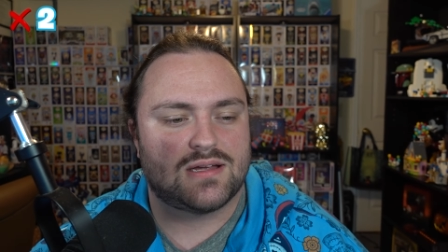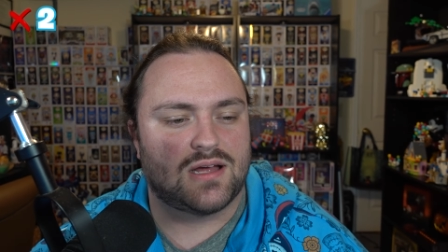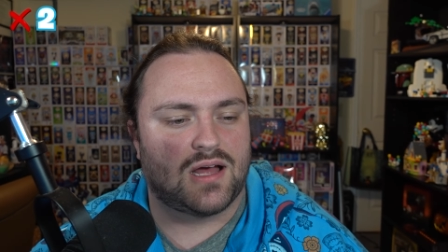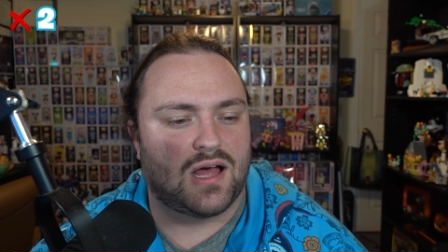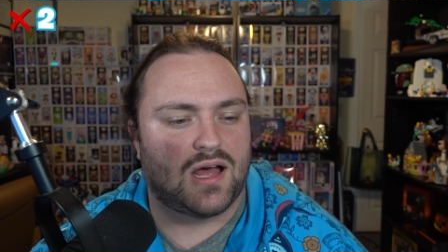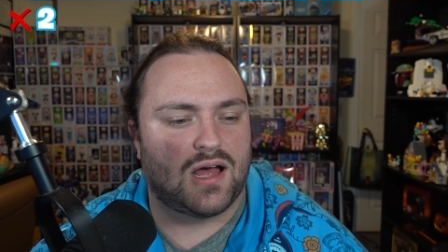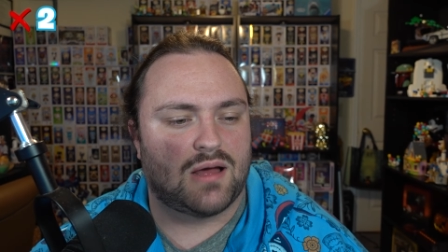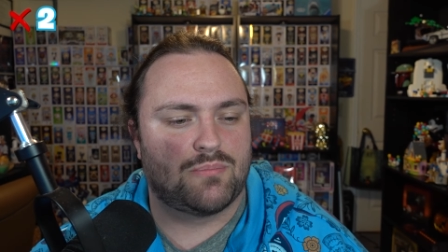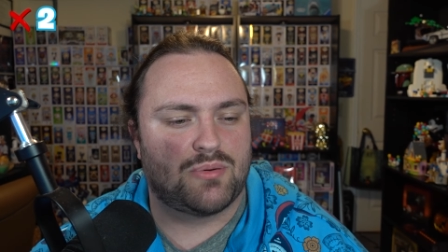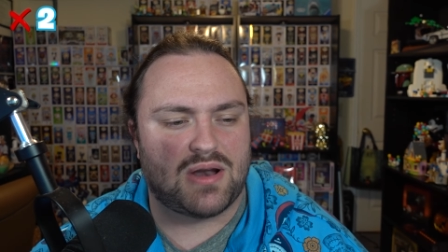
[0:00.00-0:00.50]

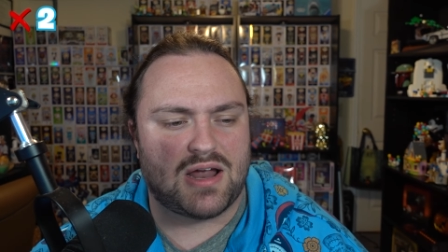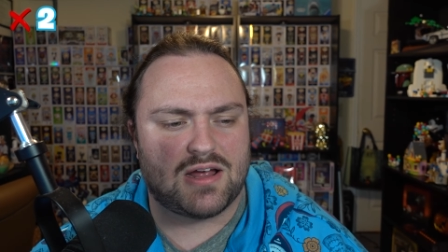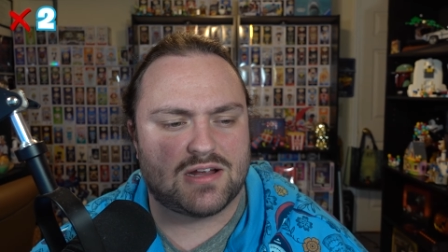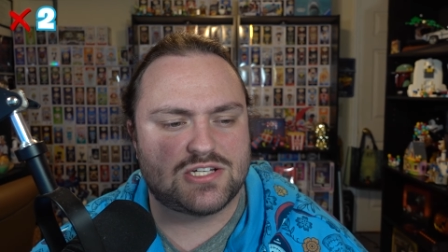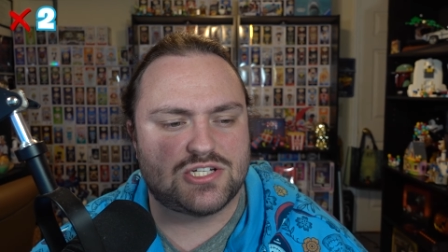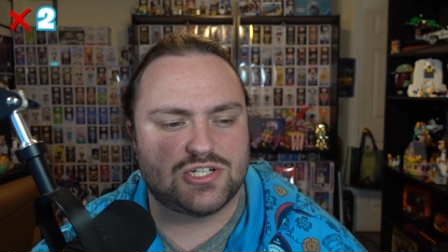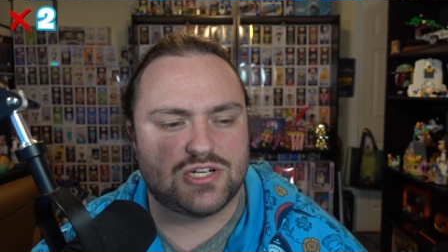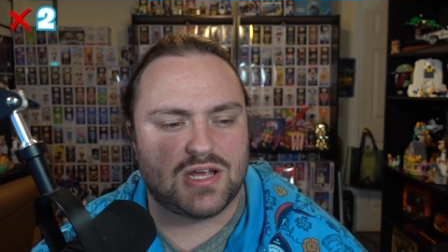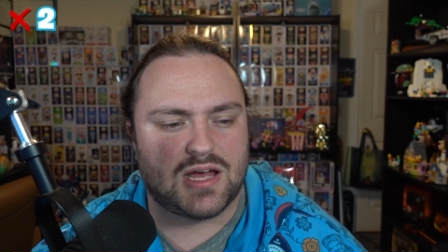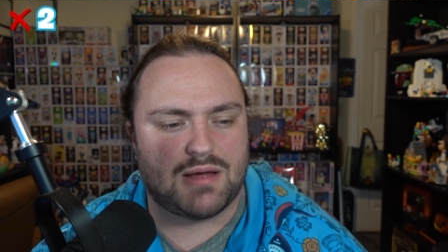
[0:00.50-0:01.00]
Uh, but
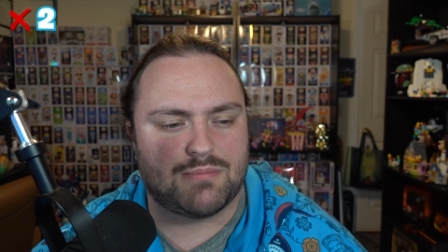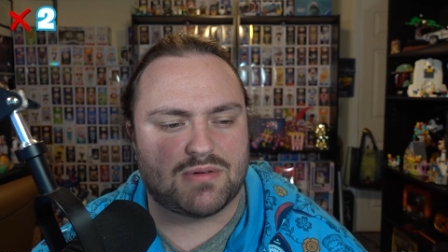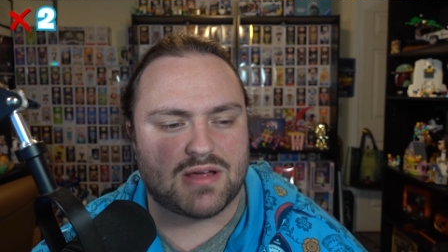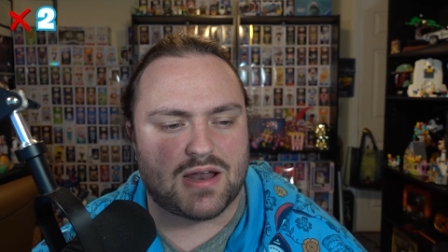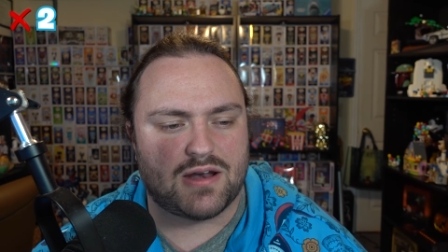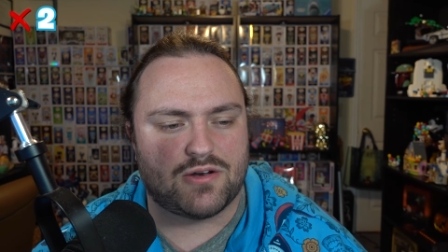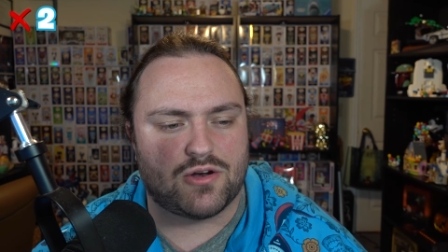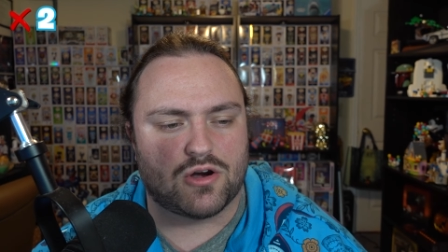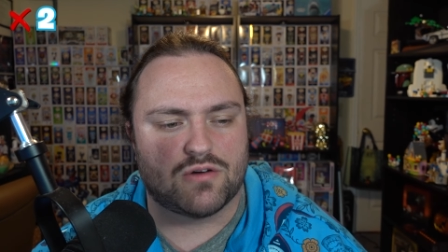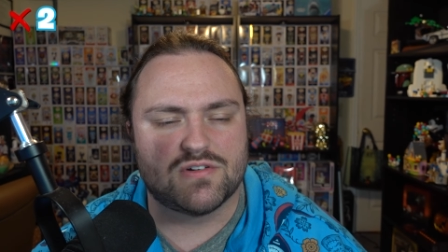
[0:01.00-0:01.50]
actually, I'm
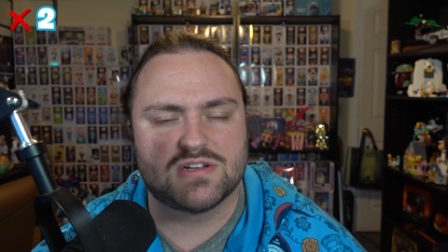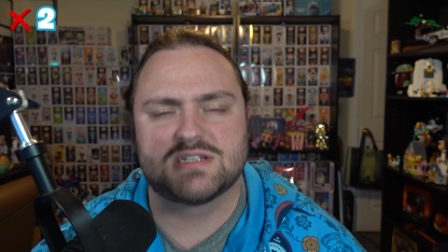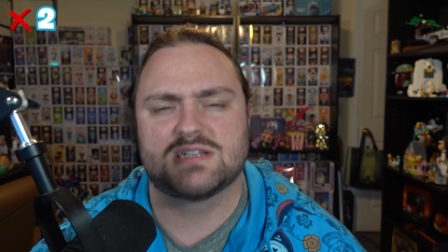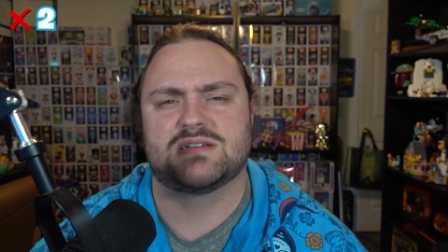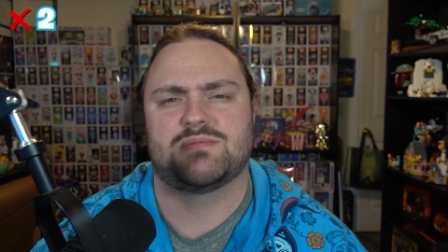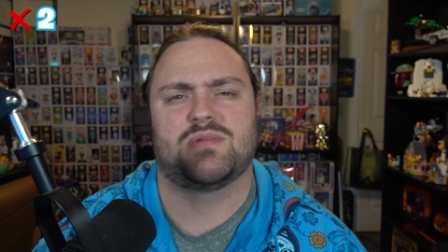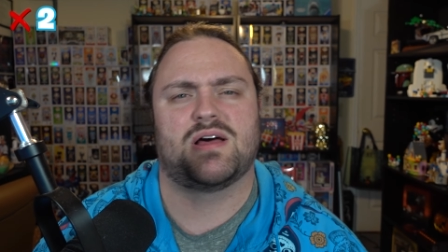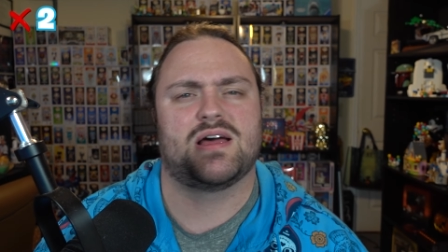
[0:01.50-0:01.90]
kind of nervous because I'm